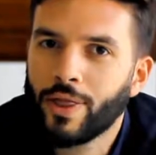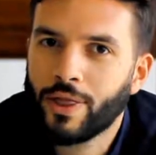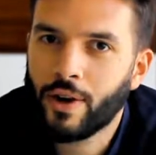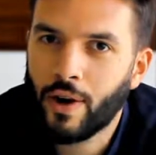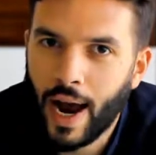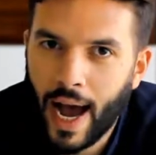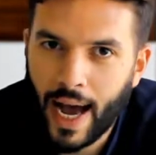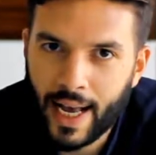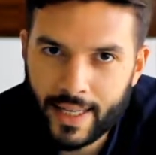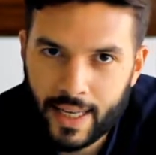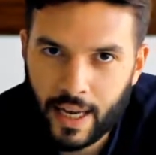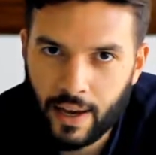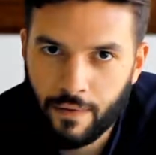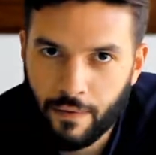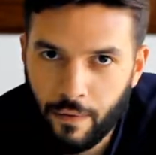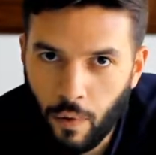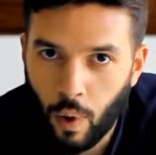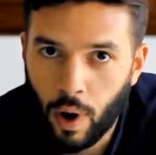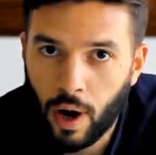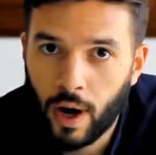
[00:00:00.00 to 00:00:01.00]
they're asking
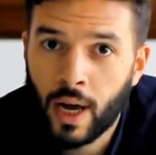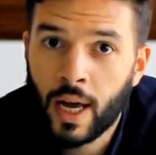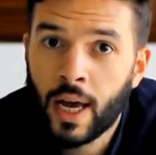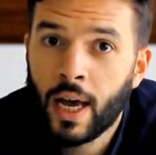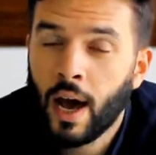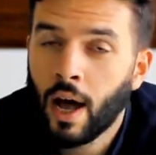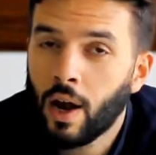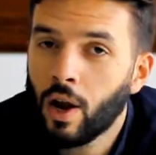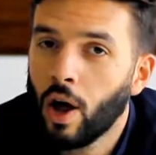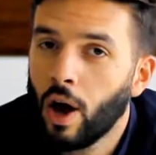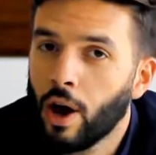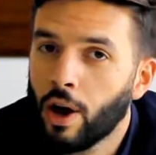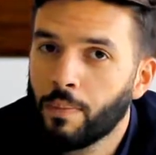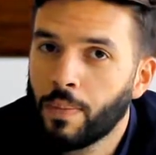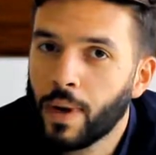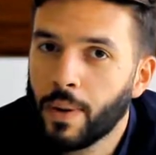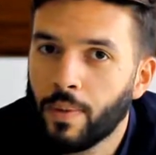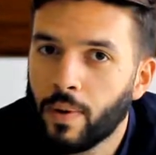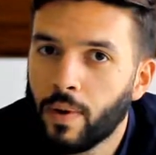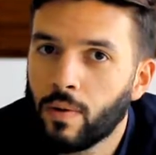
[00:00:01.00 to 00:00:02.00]
for. A lot of
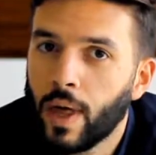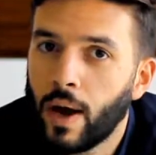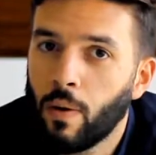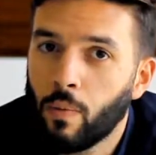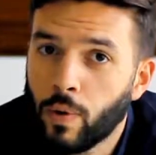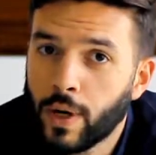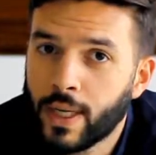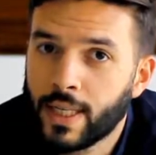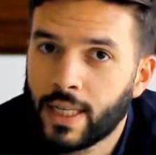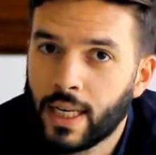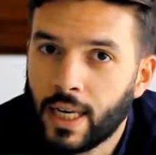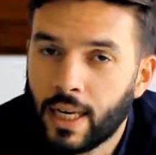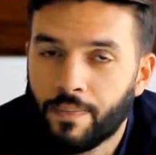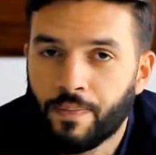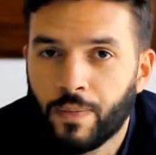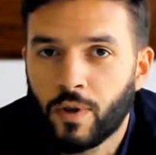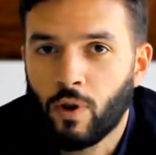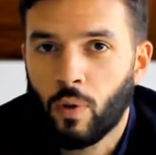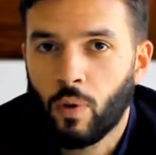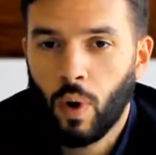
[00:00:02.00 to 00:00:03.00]
people that we see,
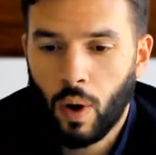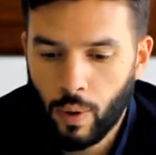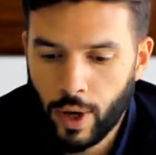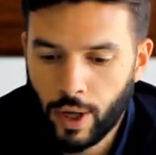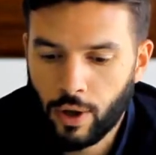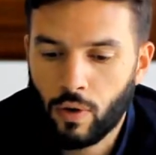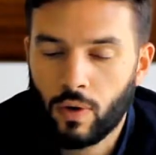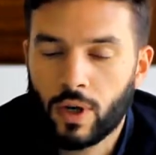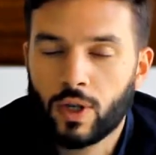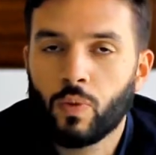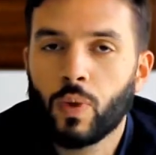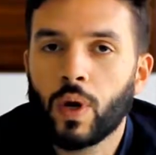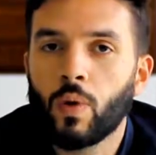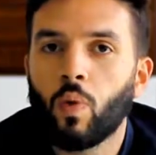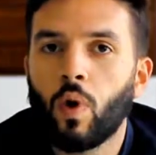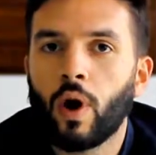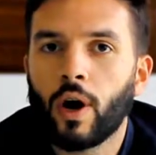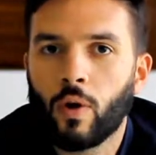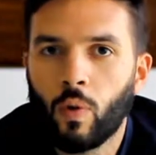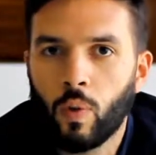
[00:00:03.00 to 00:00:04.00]
so what we do is we
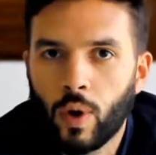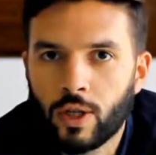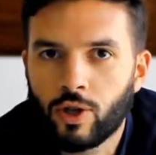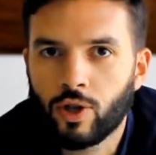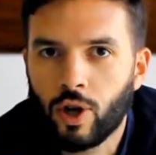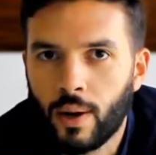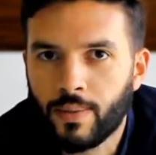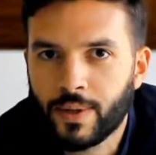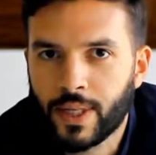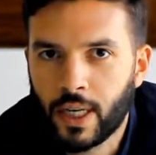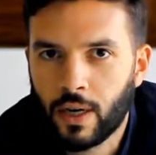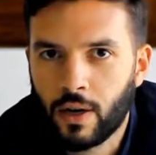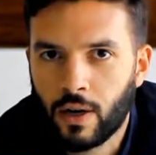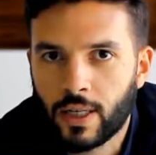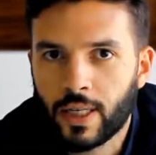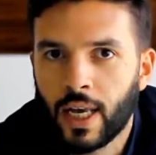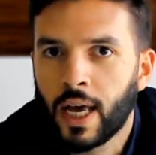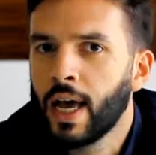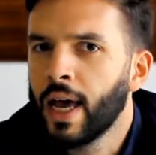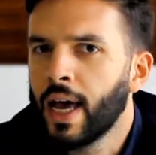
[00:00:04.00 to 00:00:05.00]
work with job
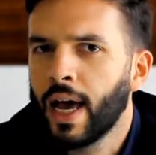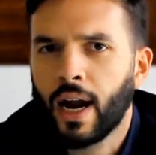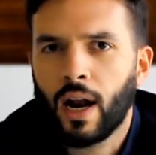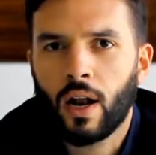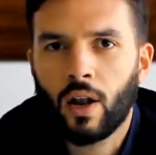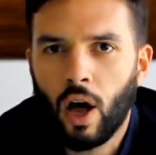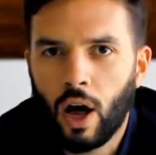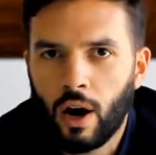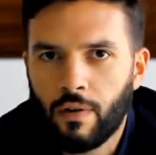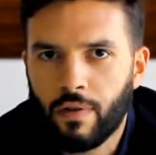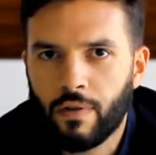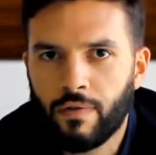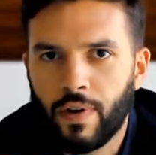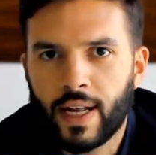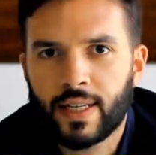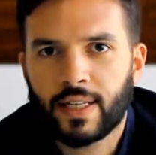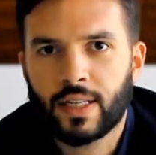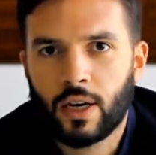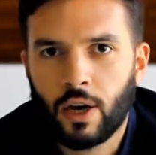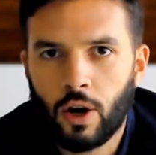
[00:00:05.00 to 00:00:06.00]
seekers at a lot of
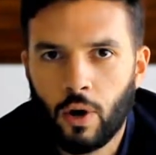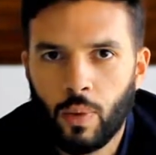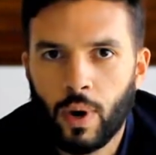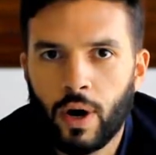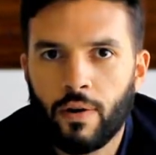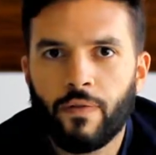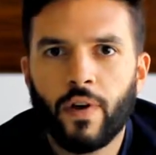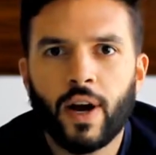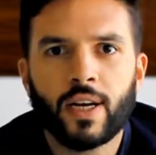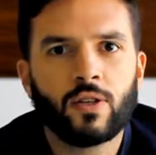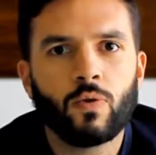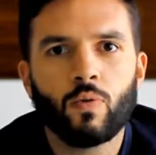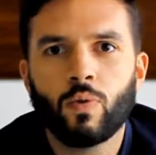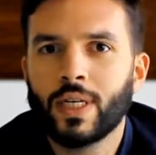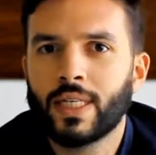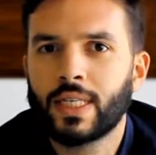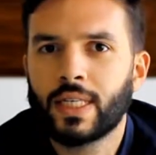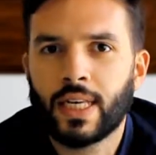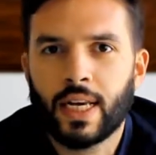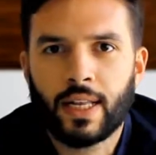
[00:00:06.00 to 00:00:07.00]
events and career fairs, and we
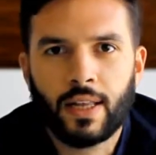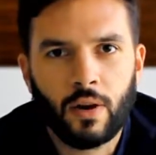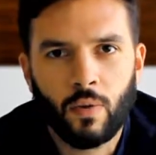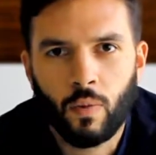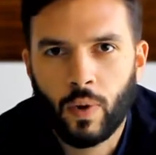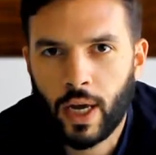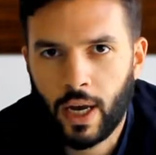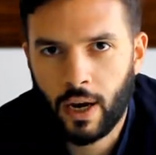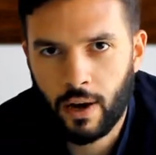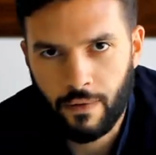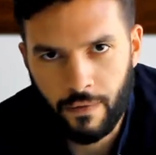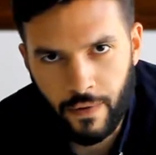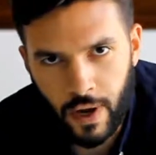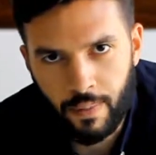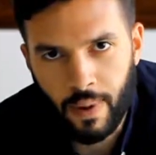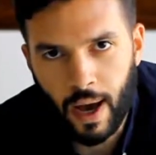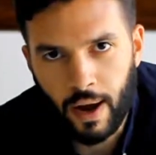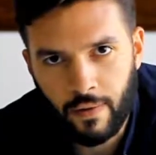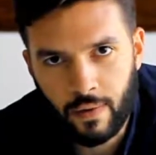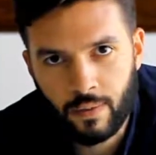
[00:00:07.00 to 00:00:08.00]
sit and we hear
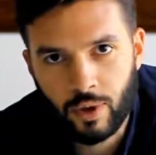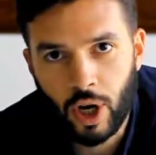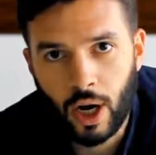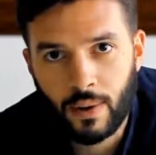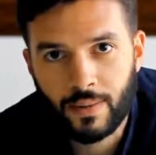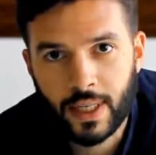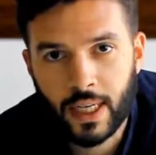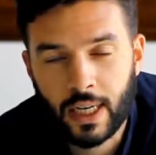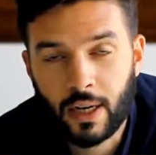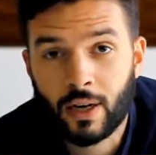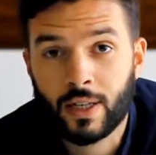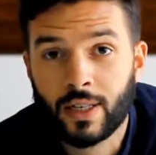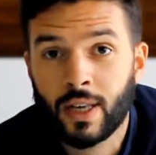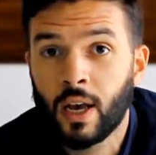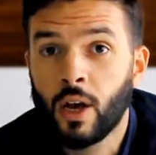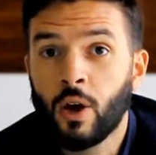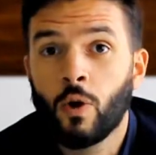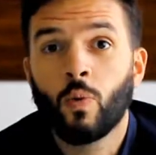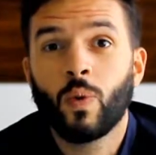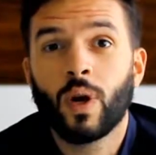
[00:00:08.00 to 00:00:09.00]
feedback from job seekers.
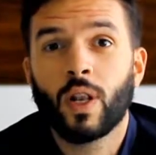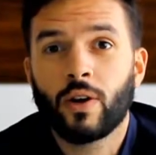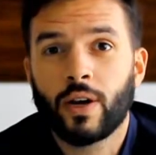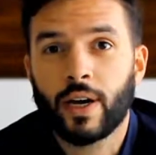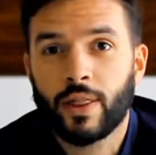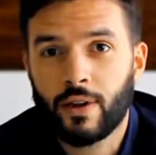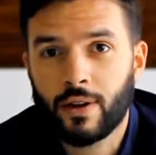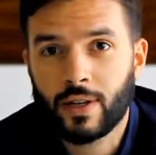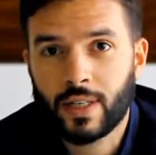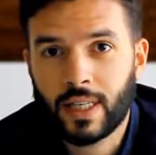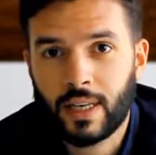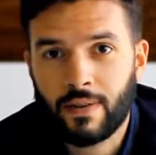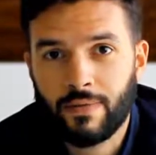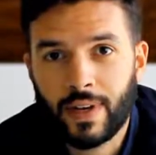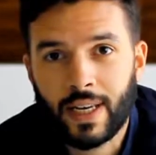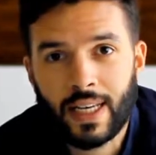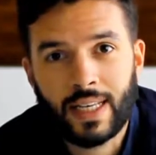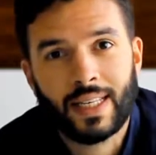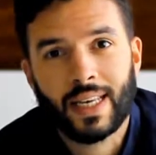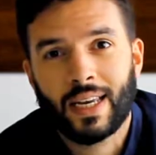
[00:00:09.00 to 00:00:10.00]
We look at their
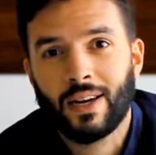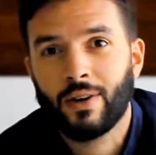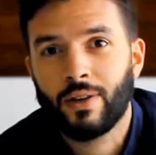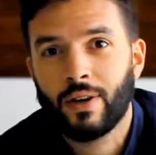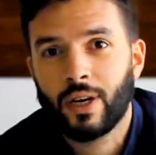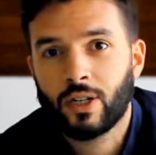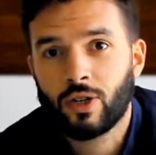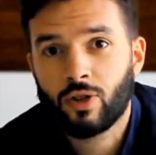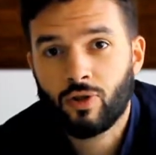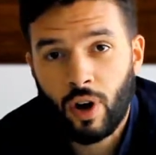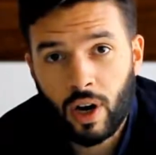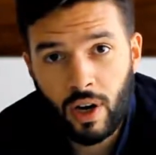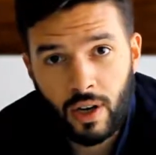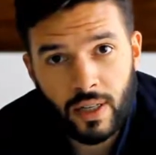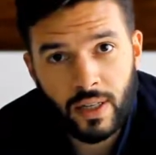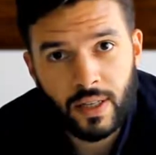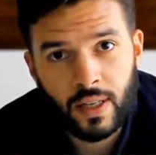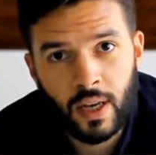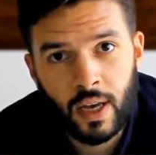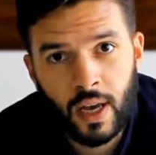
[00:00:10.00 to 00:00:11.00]
CVs, hear their
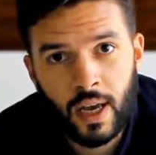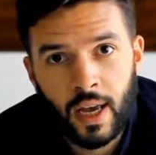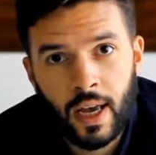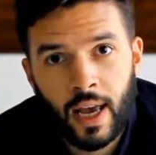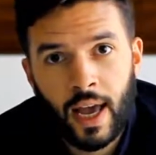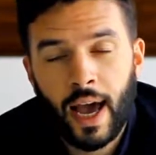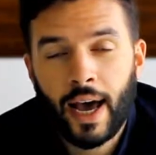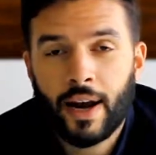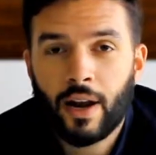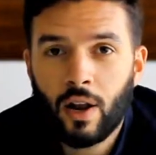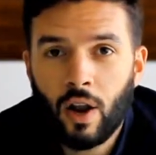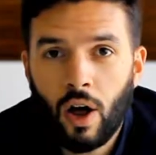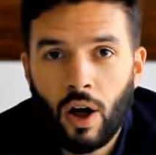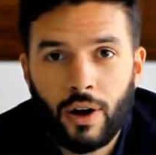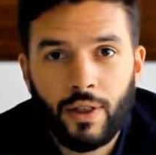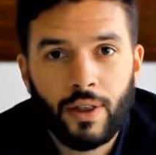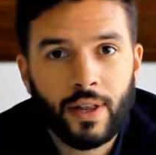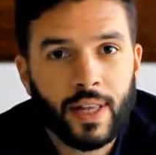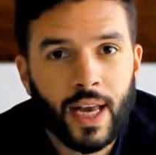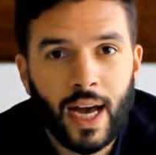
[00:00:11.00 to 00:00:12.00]
struggles, and a lot of
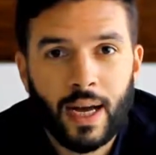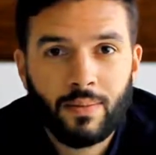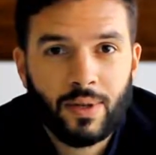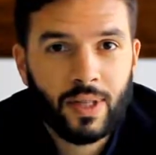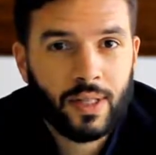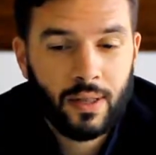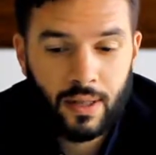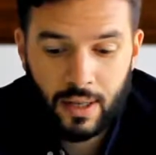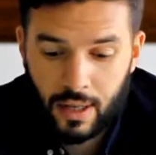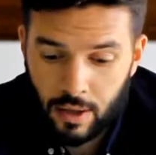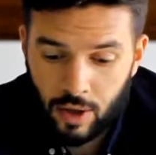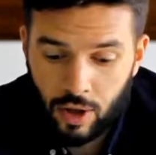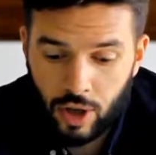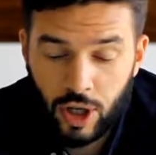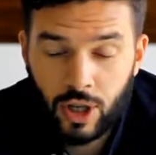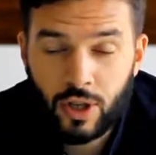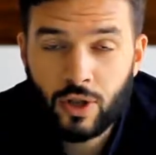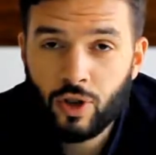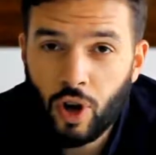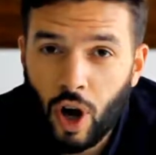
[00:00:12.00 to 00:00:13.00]
the times
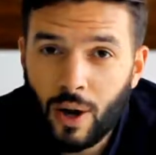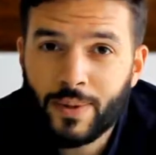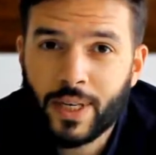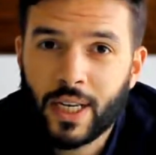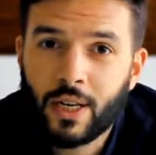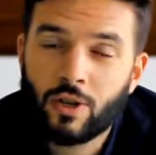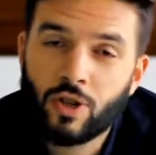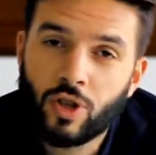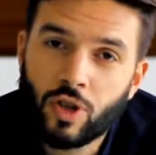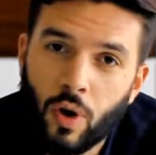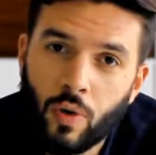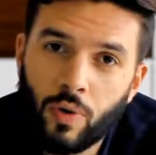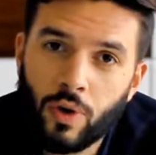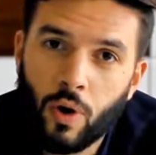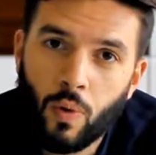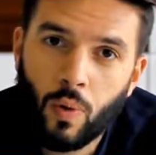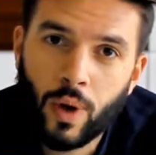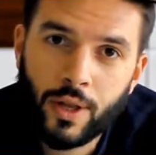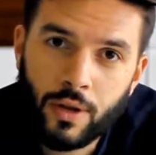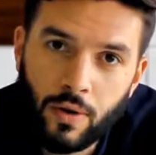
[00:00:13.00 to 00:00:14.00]
just job seekers don't know
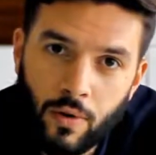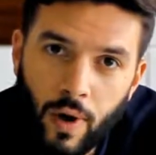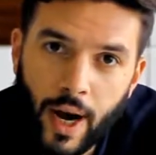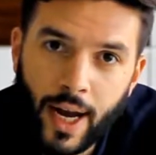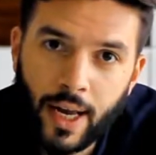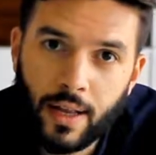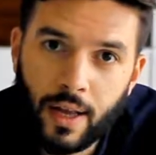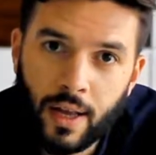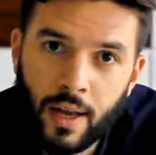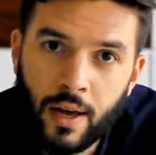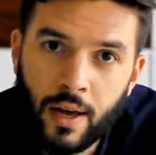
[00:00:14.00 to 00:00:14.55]
what to write.